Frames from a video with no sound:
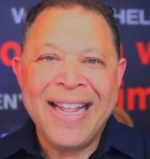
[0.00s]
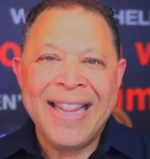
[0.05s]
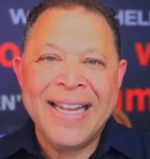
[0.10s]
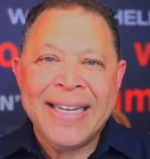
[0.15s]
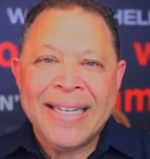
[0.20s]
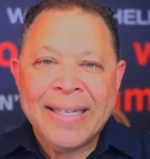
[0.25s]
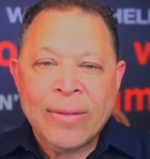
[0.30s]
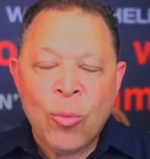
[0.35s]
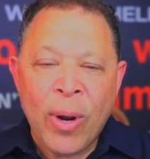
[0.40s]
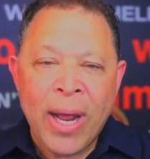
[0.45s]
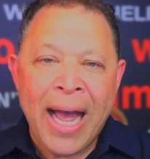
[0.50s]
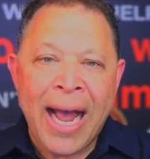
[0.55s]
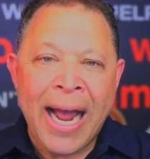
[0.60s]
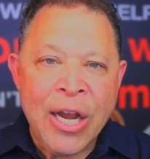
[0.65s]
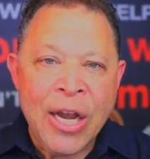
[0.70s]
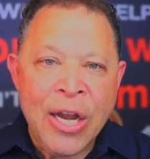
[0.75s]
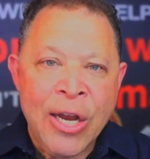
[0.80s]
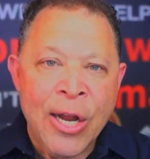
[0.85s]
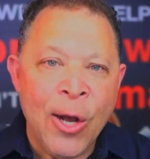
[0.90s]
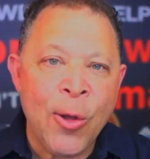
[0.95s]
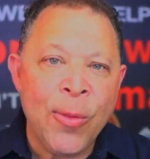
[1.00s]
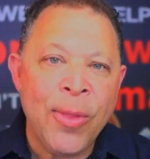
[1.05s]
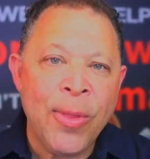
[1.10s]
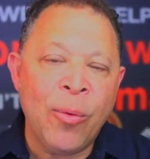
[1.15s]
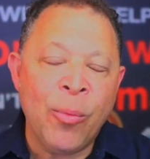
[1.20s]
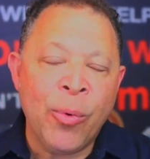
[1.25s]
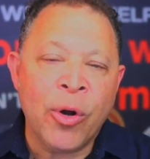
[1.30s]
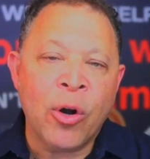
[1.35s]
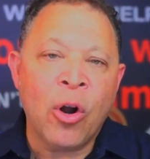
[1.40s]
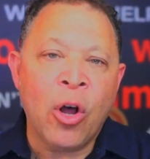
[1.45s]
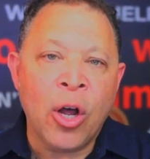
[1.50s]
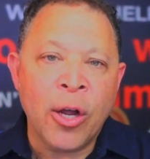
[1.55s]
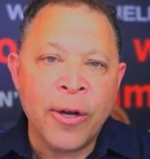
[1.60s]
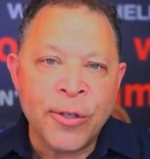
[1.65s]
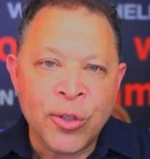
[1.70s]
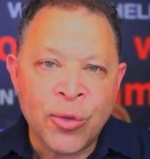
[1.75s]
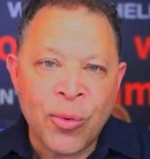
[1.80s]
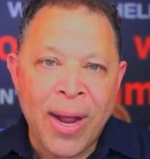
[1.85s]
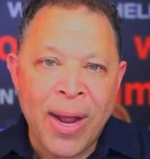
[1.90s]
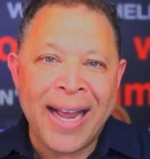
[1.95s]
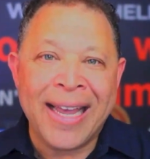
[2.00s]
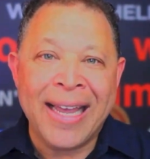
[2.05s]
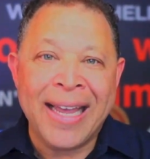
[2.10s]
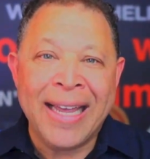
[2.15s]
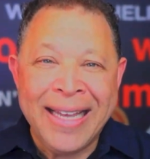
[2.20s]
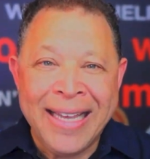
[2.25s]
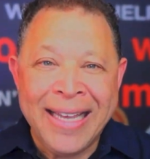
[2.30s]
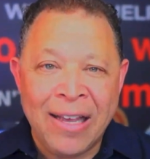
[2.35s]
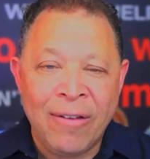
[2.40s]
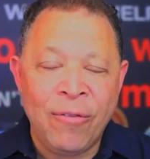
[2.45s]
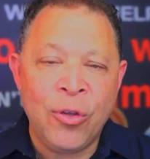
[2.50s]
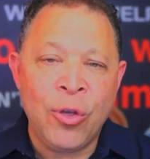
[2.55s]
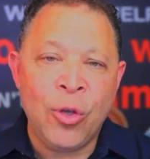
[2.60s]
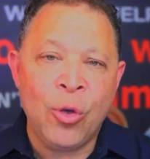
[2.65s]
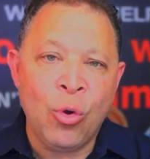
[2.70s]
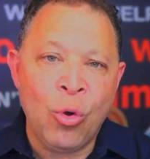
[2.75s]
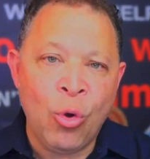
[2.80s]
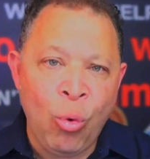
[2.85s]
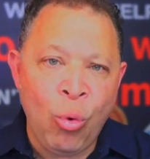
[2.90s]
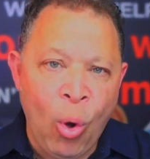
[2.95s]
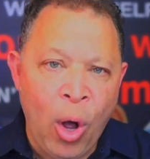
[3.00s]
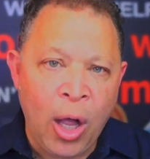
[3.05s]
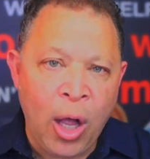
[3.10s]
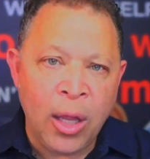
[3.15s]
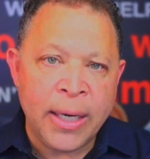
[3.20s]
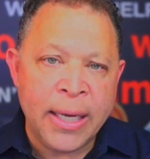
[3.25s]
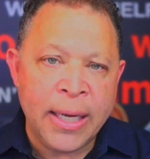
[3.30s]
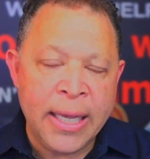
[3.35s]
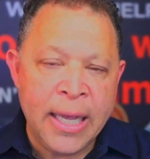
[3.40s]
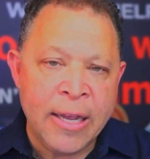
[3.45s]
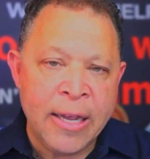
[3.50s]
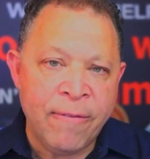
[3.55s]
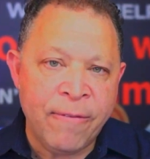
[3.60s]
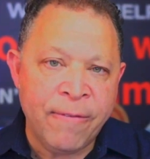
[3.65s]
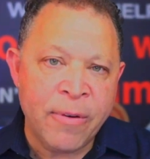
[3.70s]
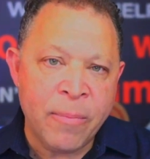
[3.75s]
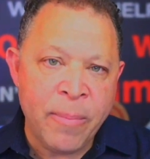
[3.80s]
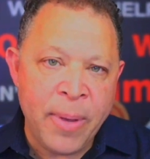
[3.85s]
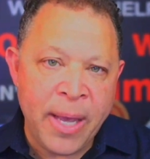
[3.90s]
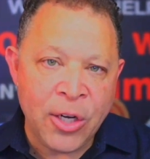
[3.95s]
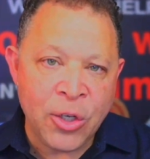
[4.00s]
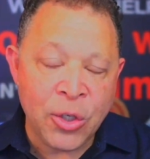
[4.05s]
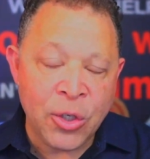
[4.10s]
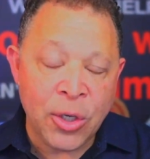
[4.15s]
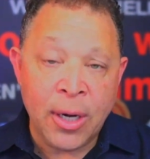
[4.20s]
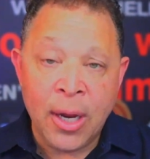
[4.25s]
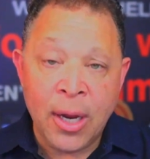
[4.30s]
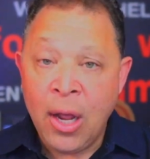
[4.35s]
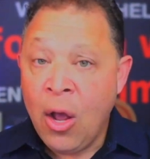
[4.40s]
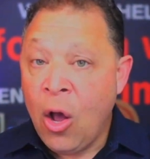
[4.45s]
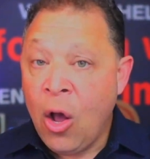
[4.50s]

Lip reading: This way I know that we're on track and giving you quality information.